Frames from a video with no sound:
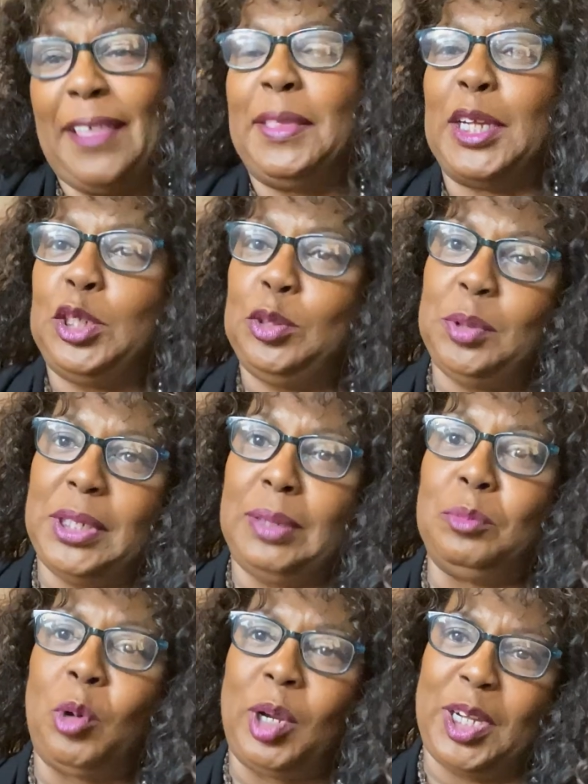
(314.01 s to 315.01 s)
that you
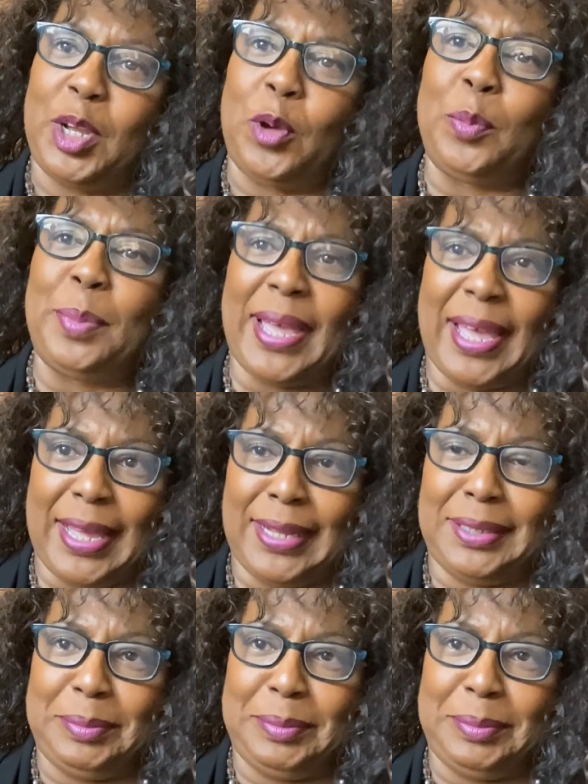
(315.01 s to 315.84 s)
didn't want to go bad.